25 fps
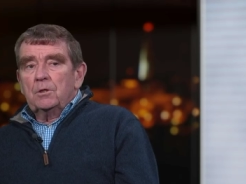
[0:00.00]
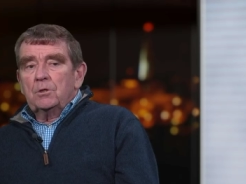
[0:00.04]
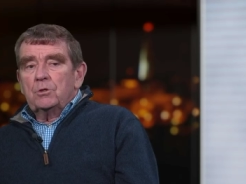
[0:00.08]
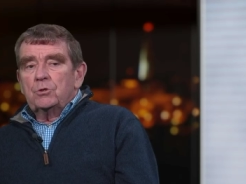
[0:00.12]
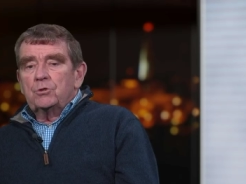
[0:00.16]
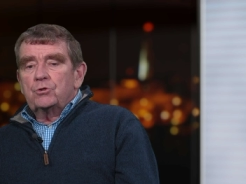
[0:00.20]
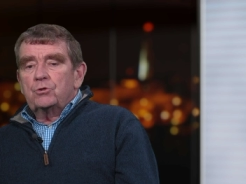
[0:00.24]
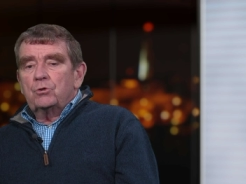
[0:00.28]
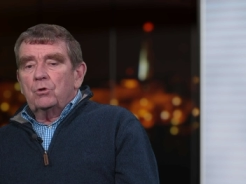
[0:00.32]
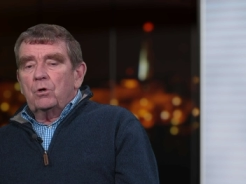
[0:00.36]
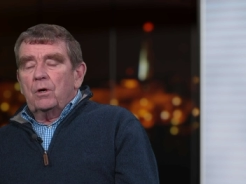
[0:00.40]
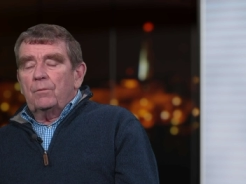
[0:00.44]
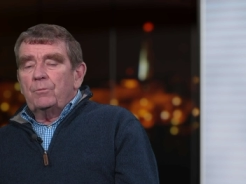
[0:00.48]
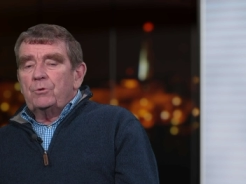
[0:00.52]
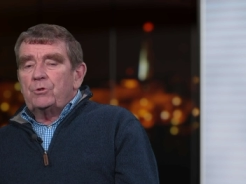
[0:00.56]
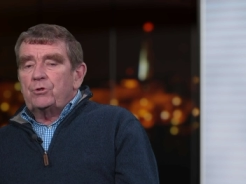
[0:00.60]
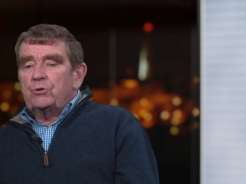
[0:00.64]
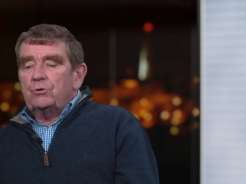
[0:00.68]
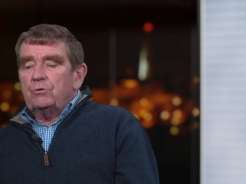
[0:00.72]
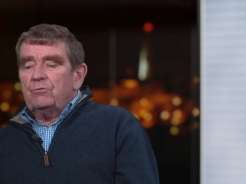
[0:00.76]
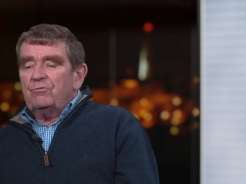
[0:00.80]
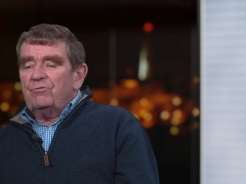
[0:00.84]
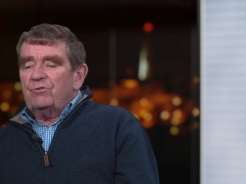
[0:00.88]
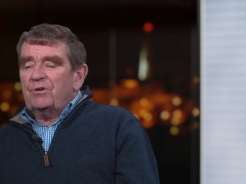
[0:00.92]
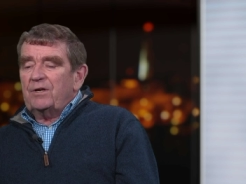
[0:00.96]
Sure, and we
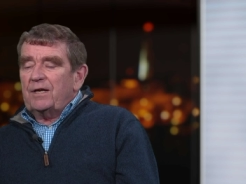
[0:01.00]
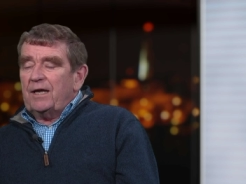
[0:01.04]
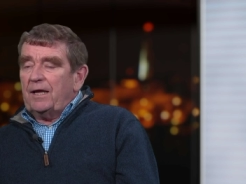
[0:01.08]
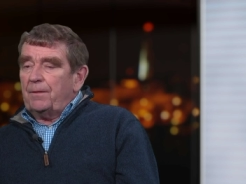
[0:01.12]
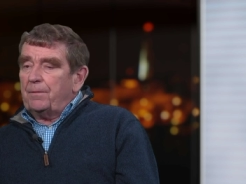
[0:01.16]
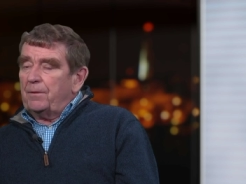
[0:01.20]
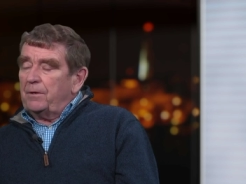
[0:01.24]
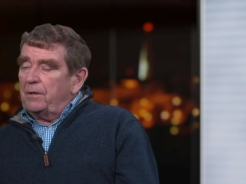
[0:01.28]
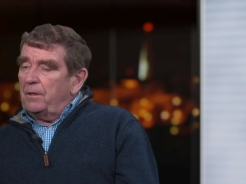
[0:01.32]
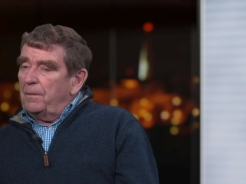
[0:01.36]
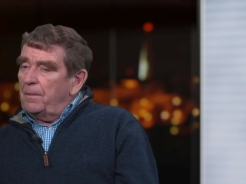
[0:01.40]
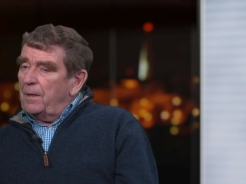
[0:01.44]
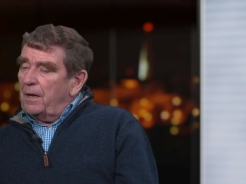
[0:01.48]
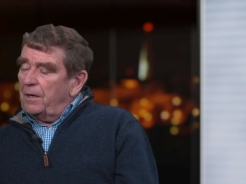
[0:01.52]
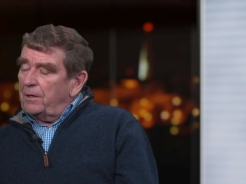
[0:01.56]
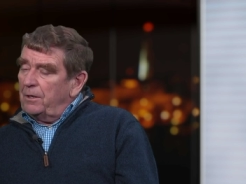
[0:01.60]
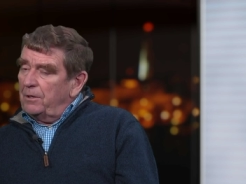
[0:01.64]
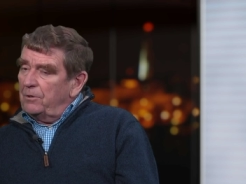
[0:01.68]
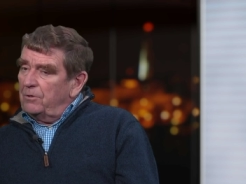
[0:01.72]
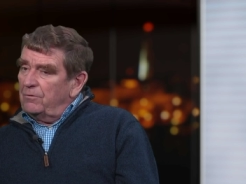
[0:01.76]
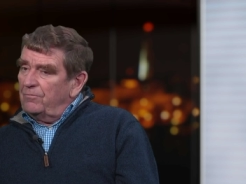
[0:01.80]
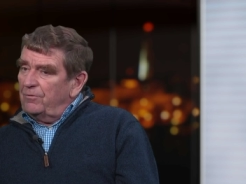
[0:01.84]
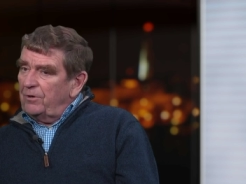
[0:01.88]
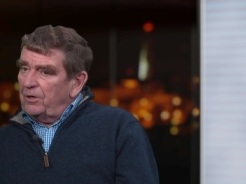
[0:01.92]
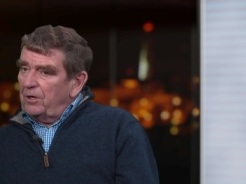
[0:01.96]
shouldn't forget that in that
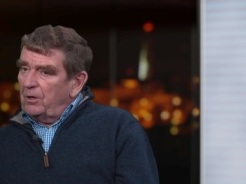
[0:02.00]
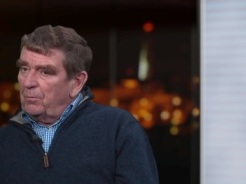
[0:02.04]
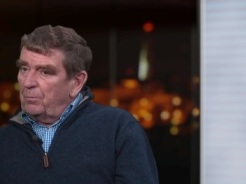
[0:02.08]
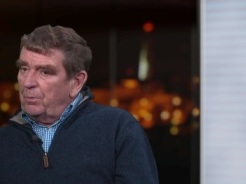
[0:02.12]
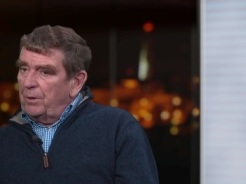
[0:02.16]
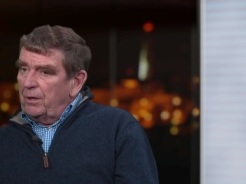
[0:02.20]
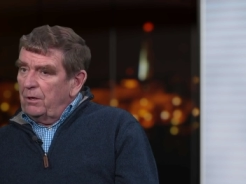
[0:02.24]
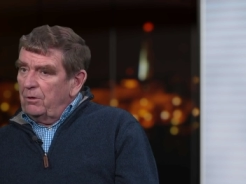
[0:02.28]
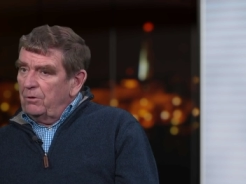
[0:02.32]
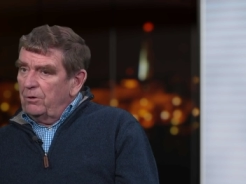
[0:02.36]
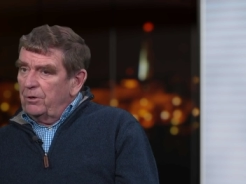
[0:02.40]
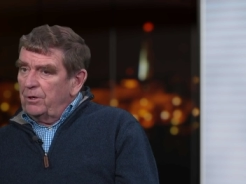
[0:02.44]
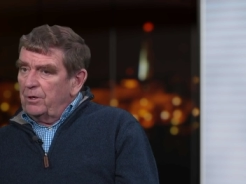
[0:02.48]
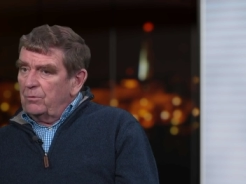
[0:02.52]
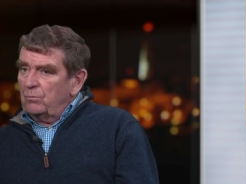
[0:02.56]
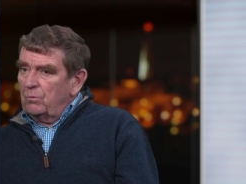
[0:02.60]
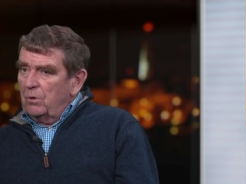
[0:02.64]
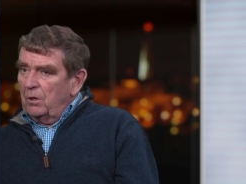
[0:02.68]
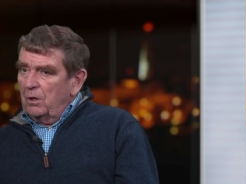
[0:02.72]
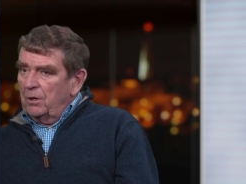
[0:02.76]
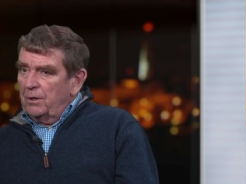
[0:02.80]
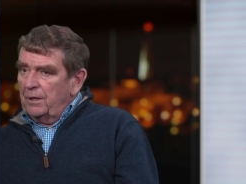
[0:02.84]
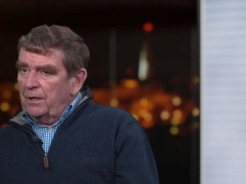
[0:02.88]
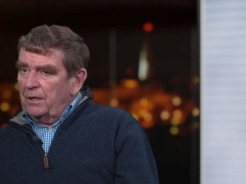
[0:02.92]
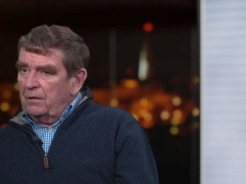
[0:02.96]
intervening period,
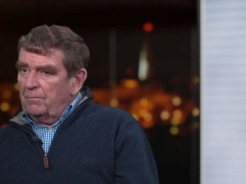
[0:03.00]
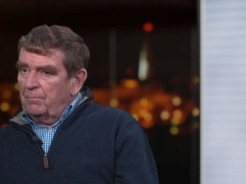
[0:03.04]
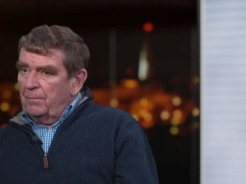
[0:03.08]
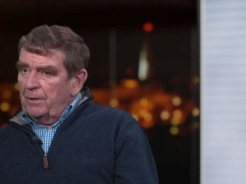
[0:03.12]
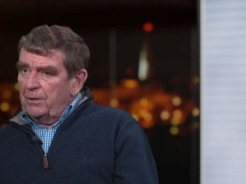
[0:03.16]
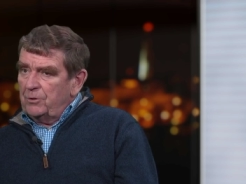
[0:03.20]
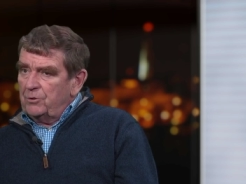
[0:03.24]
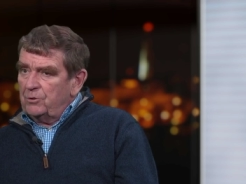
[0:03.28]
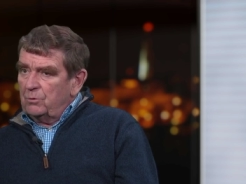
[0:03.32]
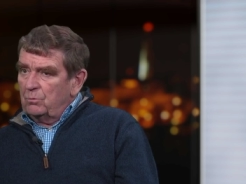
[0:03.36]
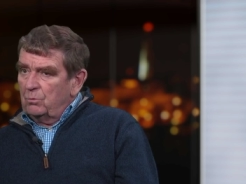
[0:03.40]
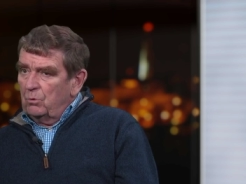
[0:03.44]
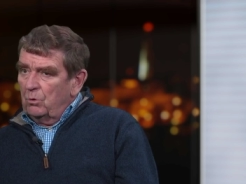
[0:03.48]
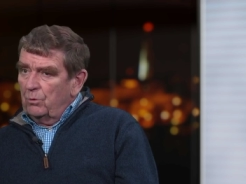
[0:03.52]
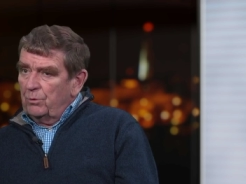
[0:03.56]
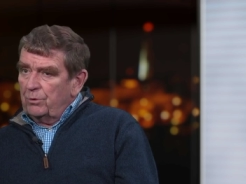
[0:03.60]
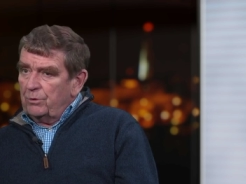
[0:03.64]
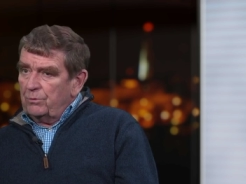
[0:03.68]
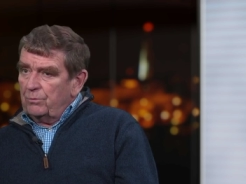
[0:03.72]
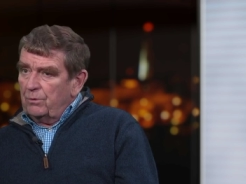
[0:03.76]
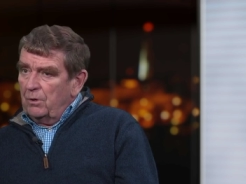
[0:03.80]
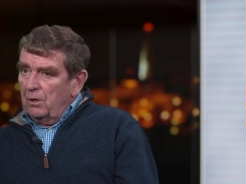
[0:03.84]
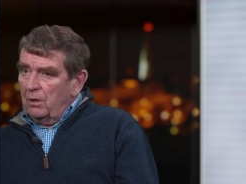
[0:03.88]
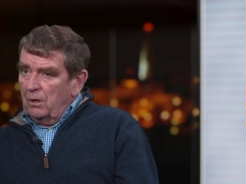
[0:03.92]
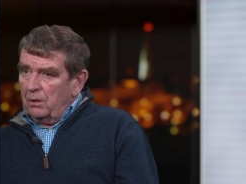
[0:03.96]
Iran had a major war with
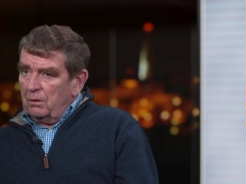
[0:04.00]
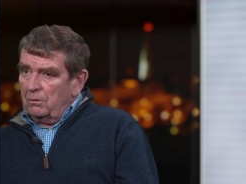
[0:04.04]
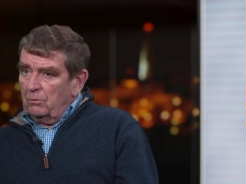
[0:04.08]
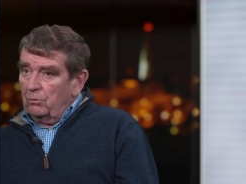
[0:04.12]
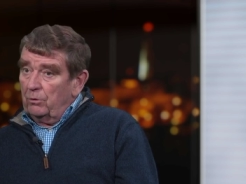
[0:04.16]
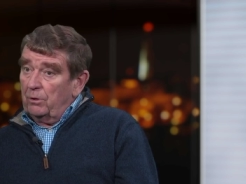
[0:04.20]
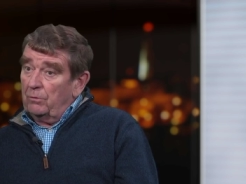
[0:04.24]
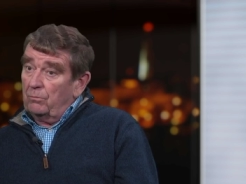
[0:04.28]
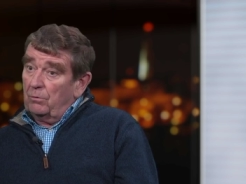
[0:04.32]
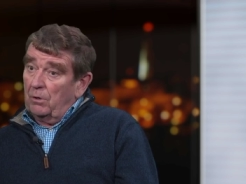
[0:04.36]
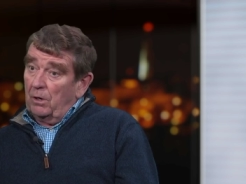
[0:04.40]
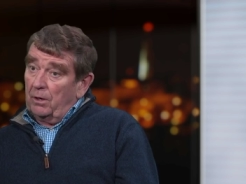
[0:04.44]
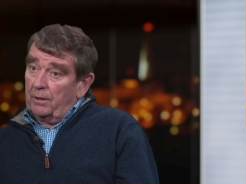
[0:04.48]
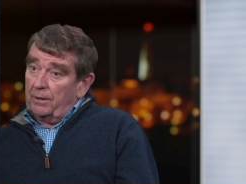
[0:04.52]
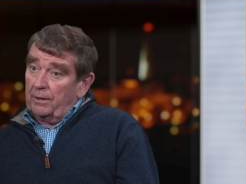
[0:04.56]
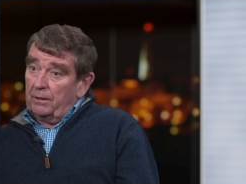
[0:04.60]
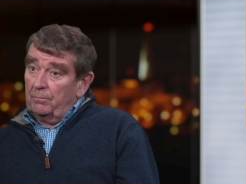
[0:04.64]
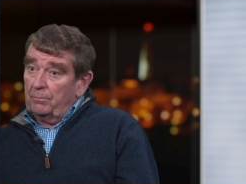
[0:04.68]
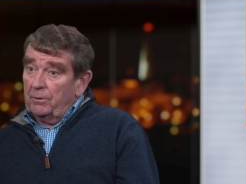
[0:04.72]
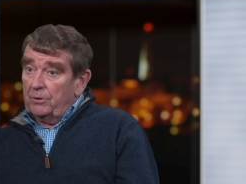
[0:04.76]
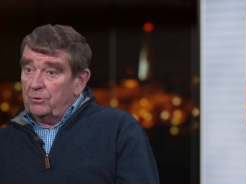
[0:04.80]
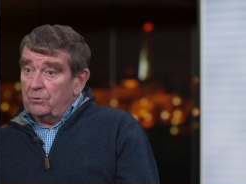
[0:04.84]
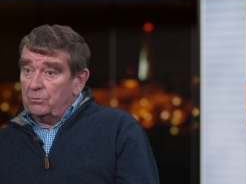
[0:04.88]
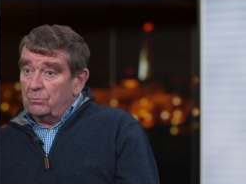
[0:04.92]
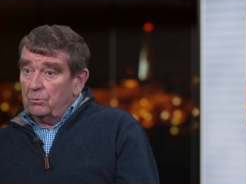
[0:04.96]
Iraq, or Iraq had a
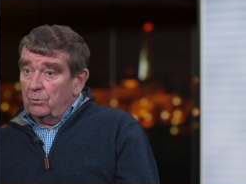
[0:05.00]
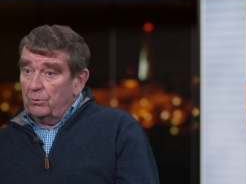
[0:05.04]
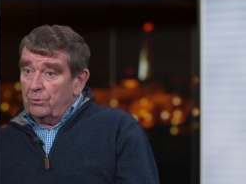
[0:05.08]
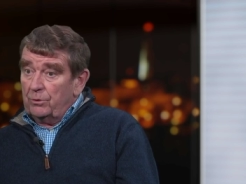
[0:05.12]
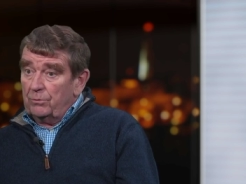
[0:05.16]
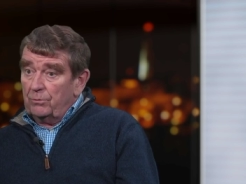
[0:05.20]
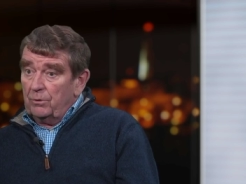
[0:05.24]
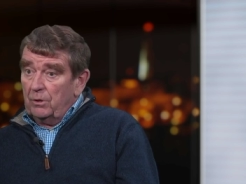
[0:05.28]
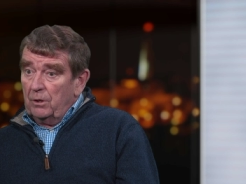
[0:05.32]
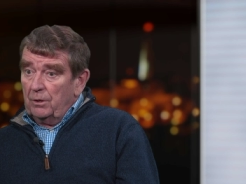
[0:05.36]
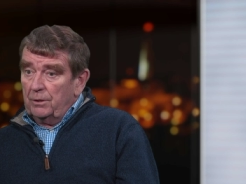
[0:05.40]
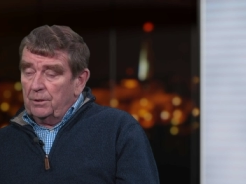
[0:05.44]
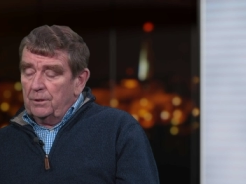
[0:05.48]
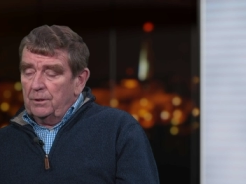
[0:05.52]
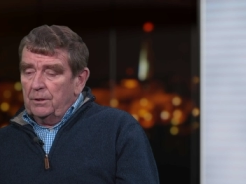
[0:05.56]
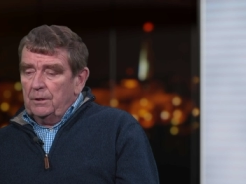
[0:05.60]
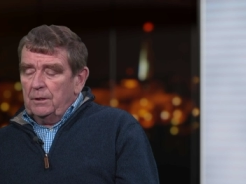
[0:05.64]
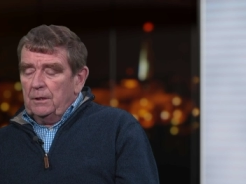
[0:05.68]
major war with Iran.